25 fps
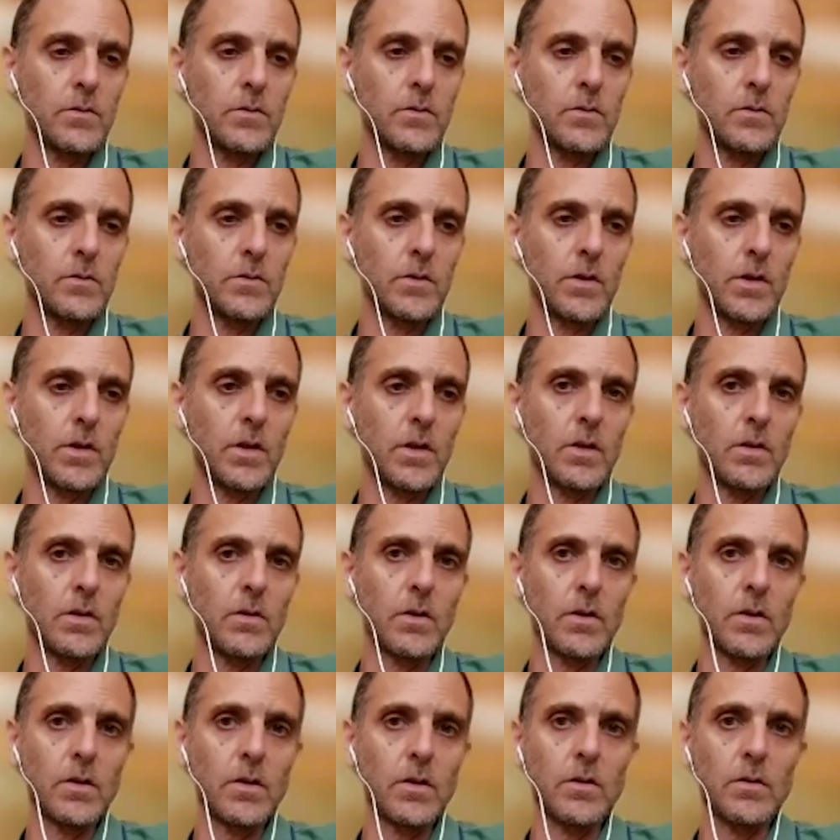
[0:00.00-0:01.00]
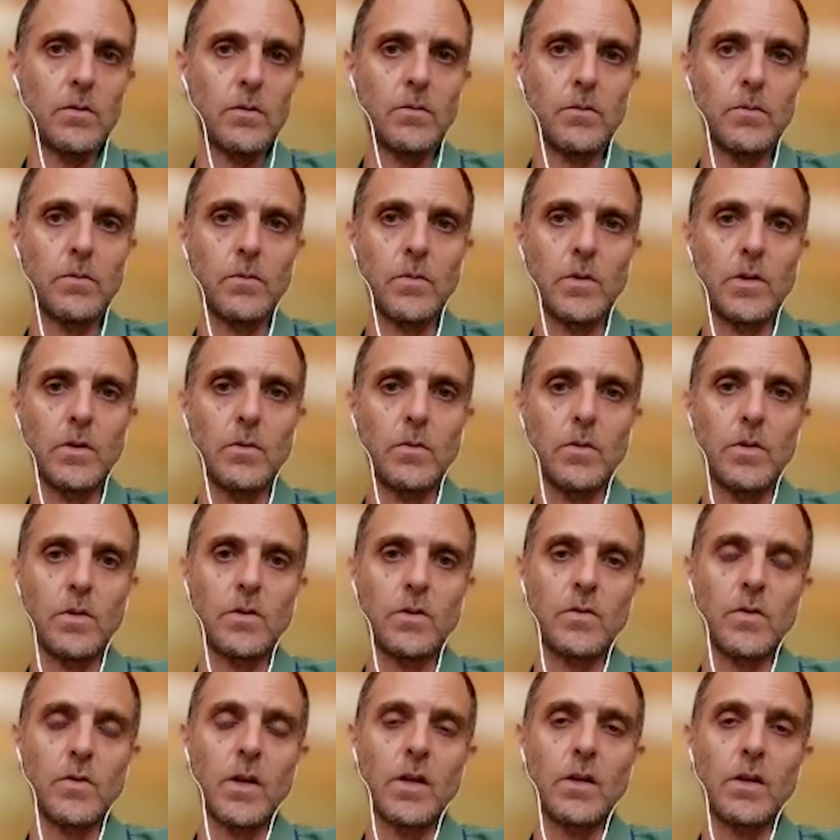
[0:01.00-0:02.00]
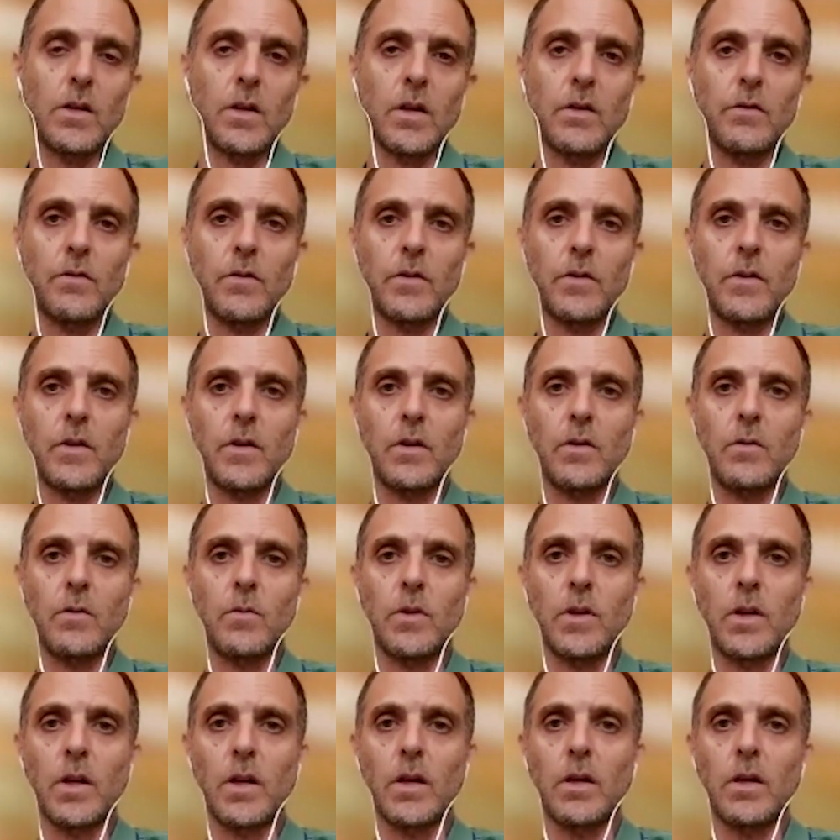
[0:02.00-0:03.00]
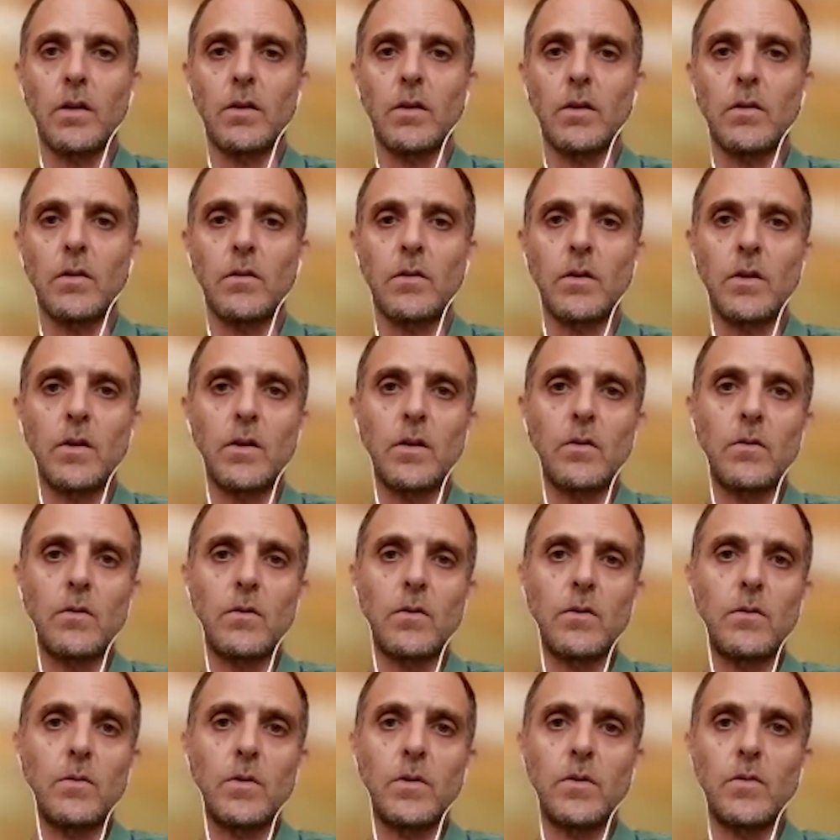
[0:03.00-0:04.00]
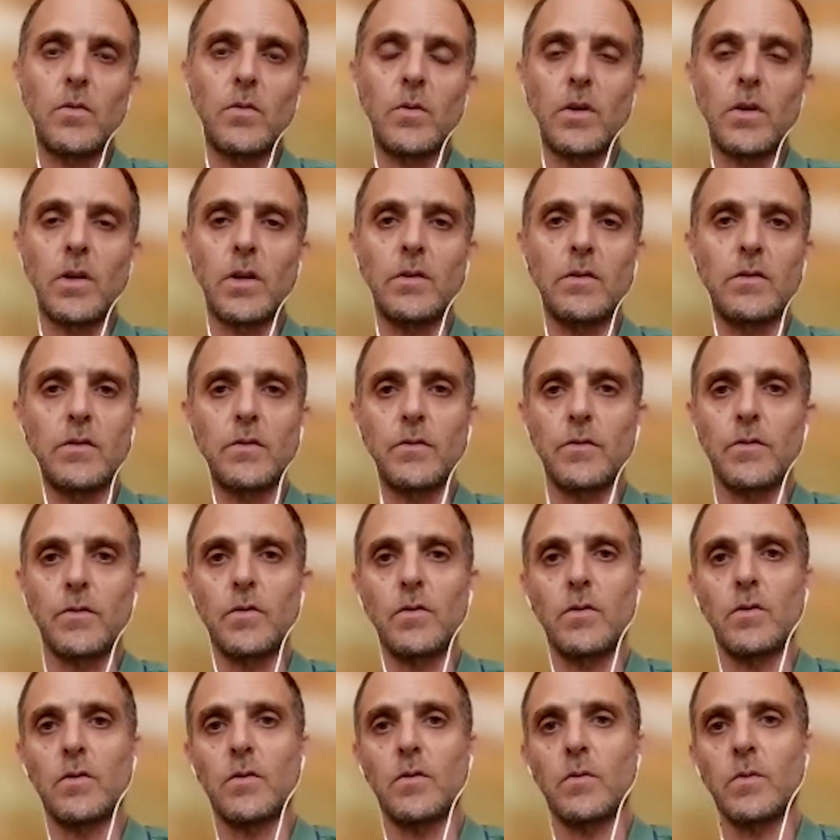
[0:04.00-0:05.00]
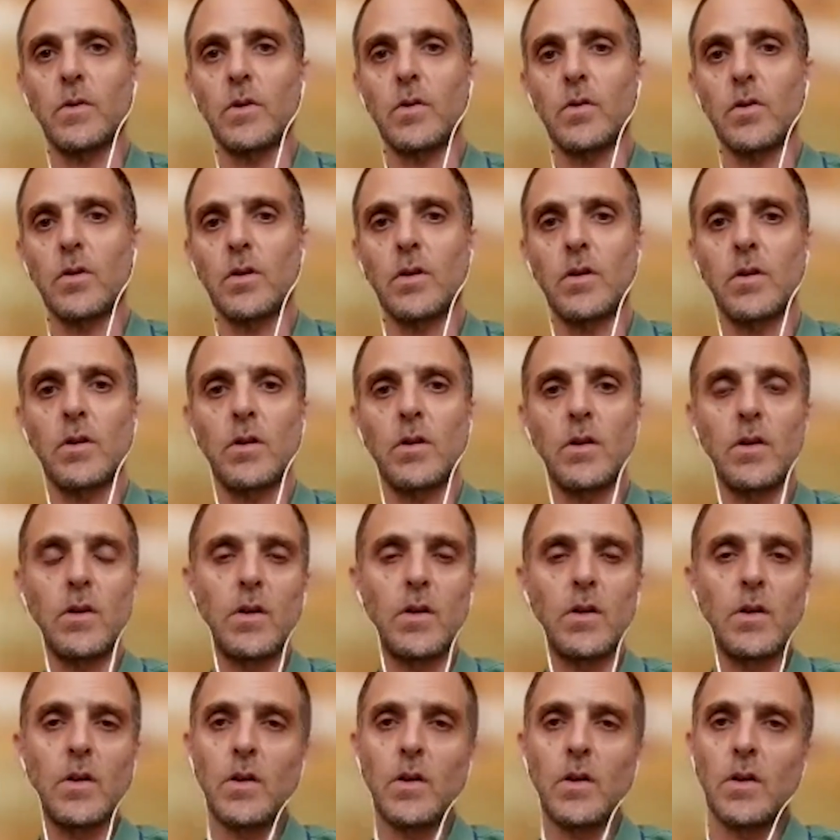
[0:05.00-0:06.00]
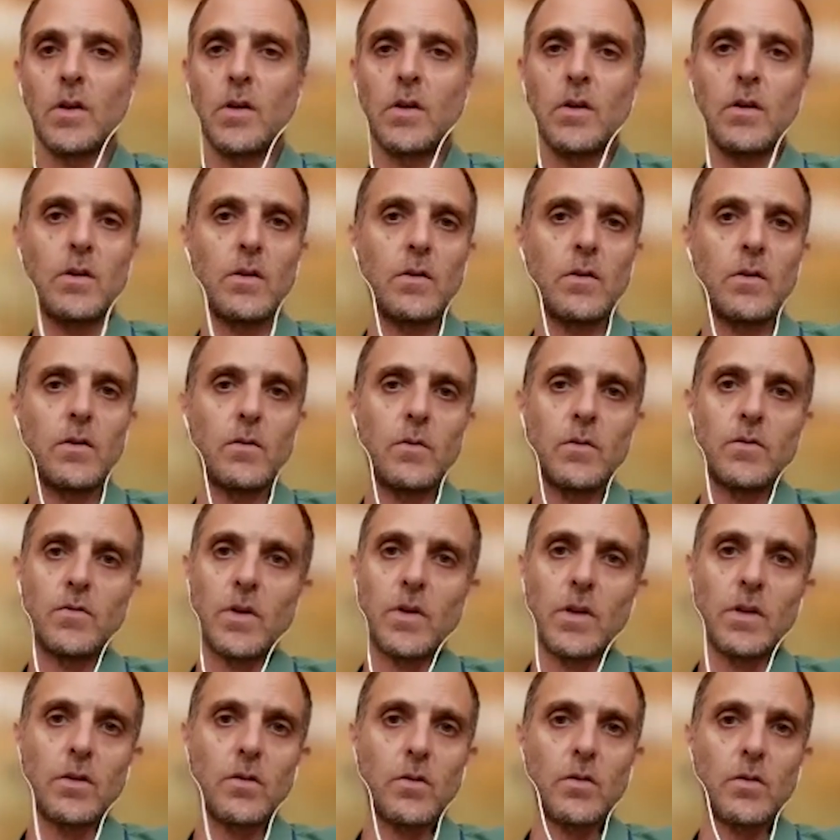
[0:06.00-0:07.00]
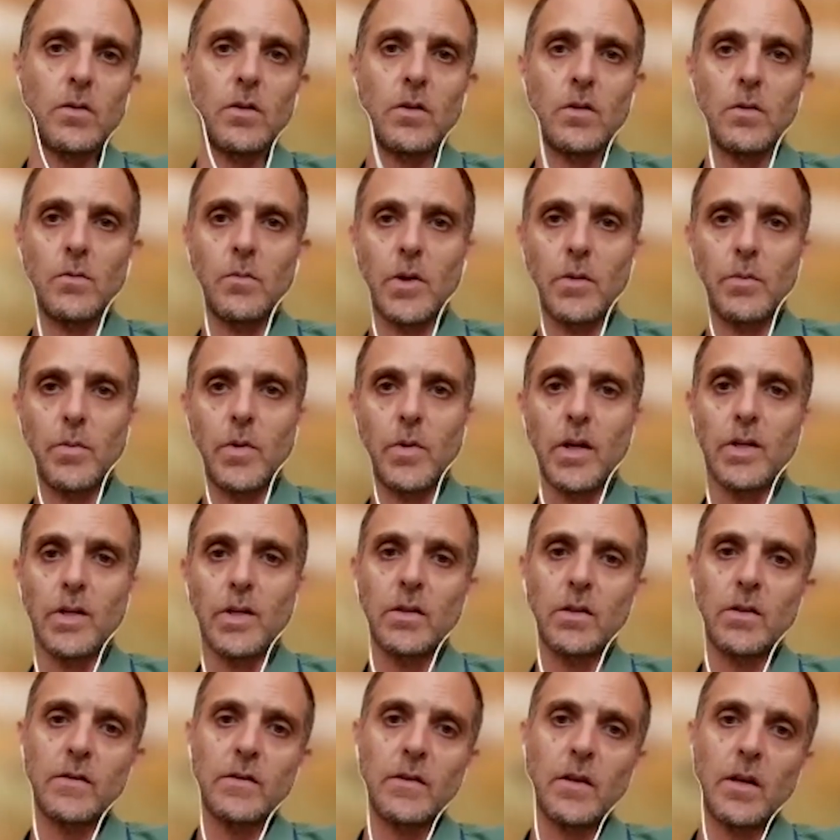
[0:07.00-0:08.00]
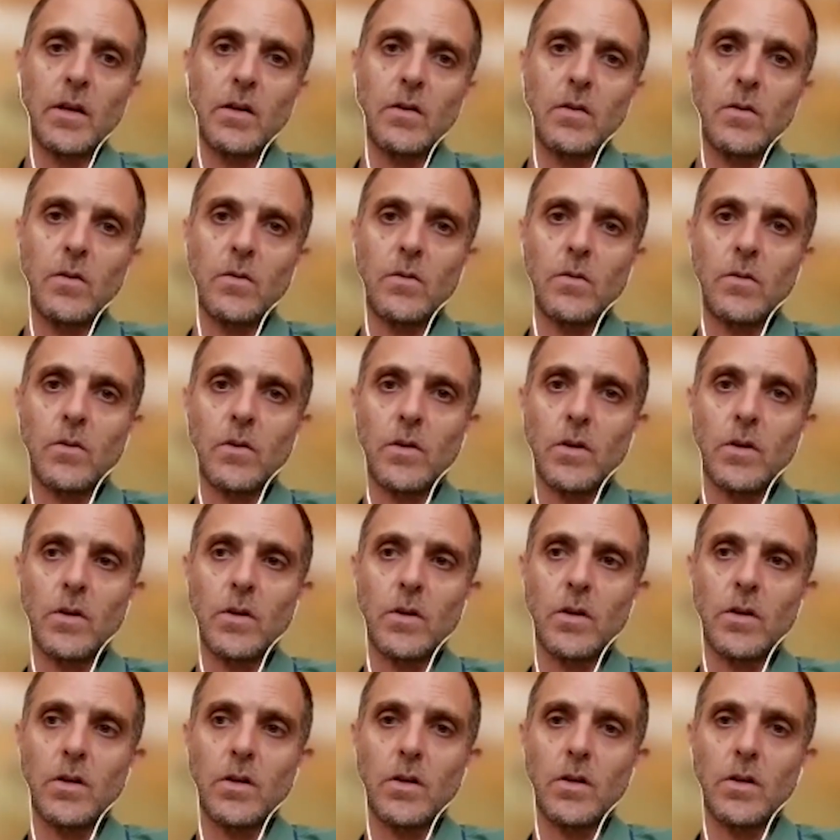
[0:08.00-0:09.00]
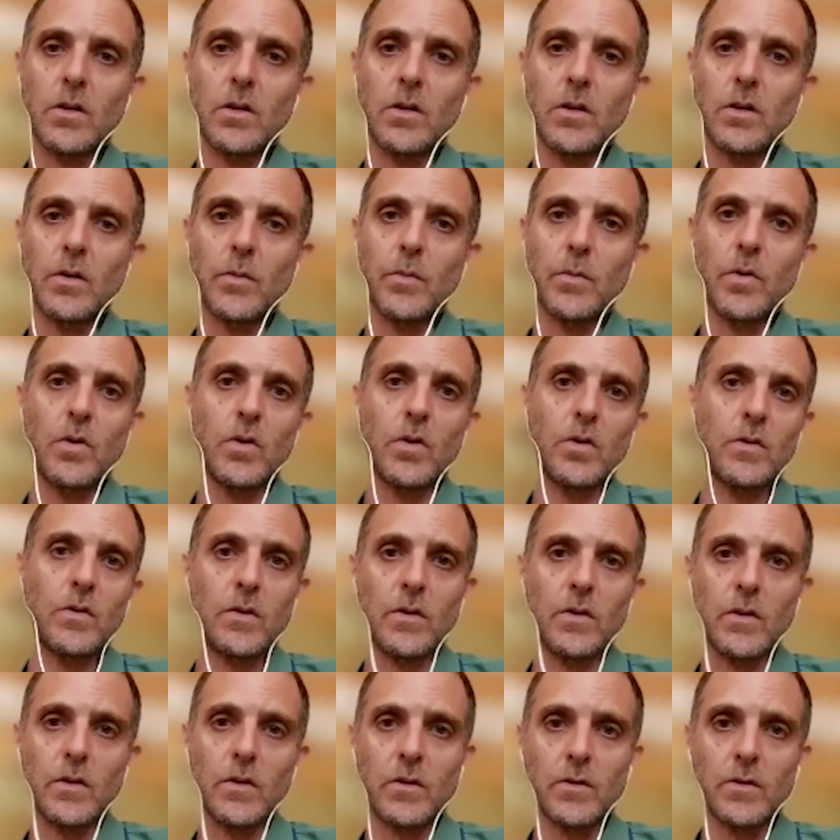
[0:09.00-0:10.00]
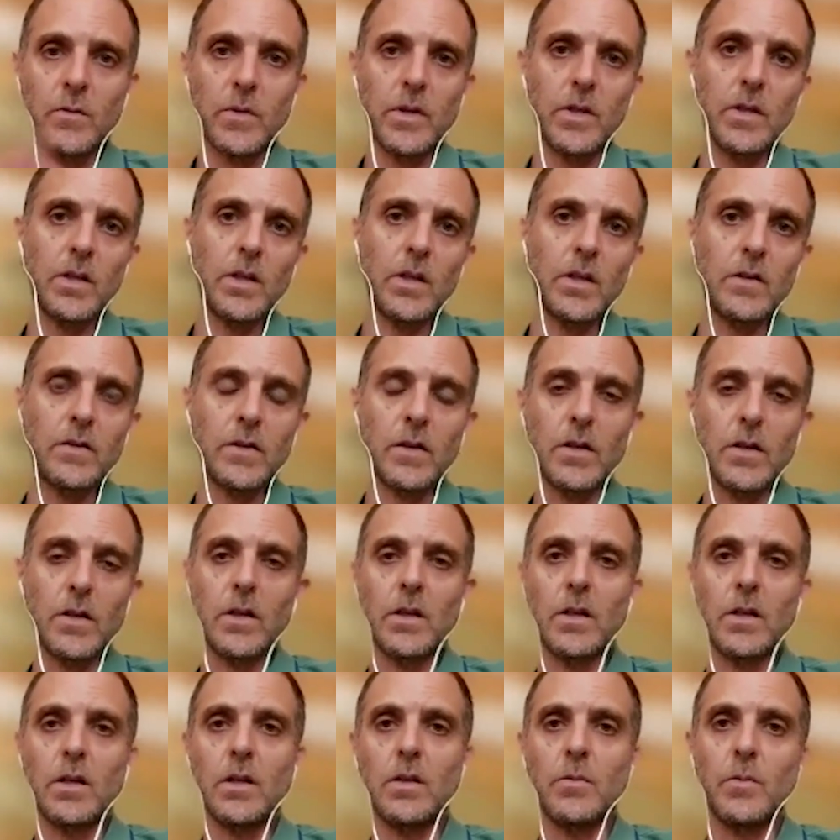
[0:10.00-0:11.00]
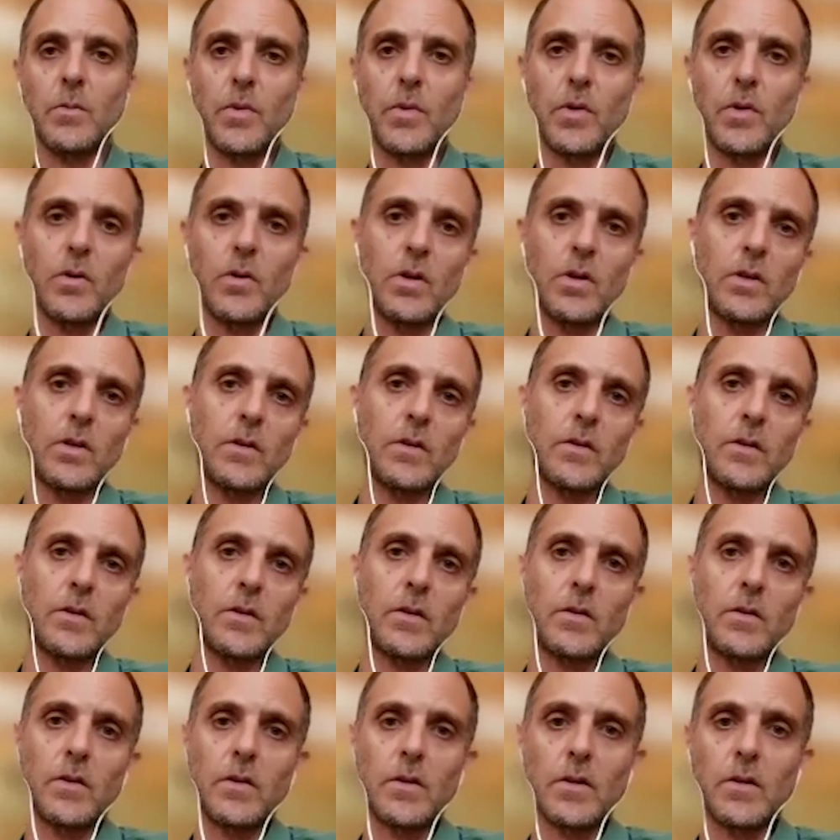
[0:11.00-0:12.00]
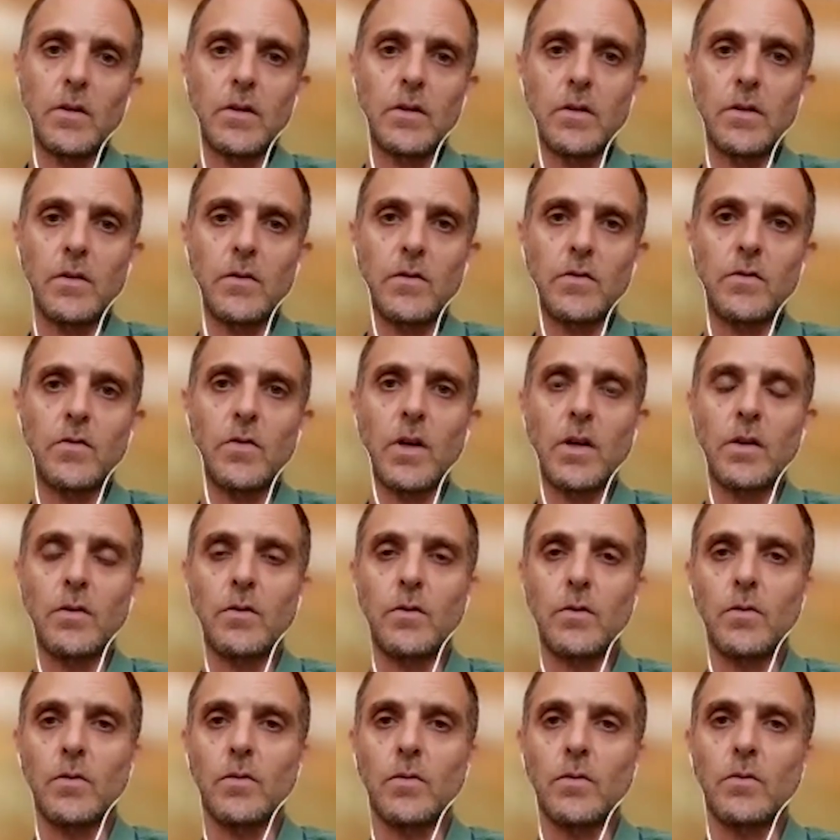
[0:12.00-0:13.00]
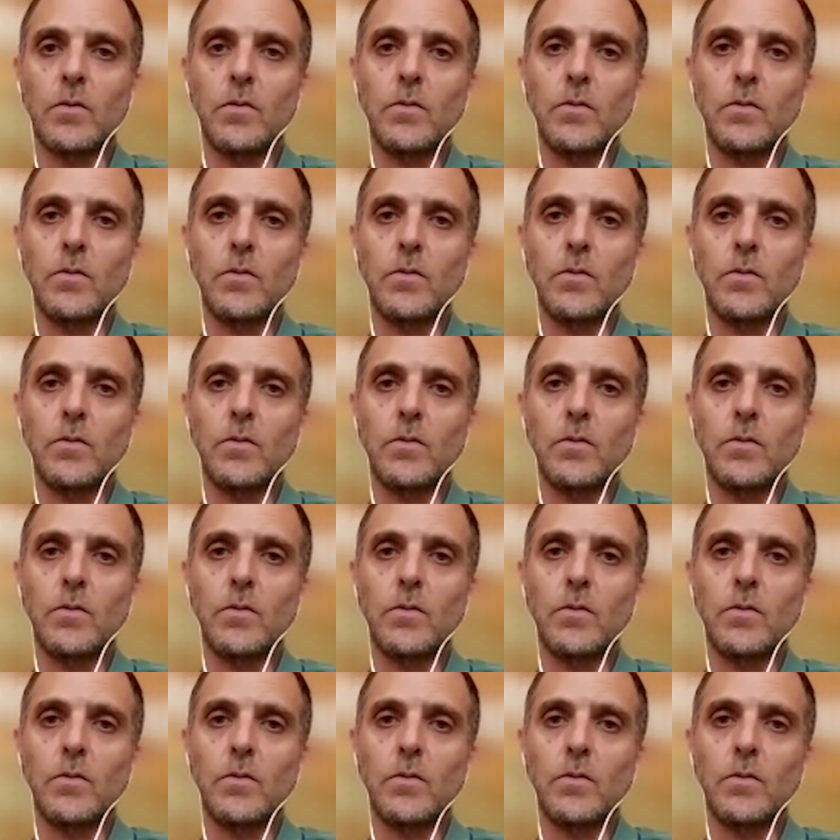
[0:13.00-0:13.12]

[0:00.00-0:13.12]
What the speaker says: yeah, we're trying everything we can. We're doing interviews. We're trying all. My brother is now aboard. He's been in Italy, in Poland, and is trying to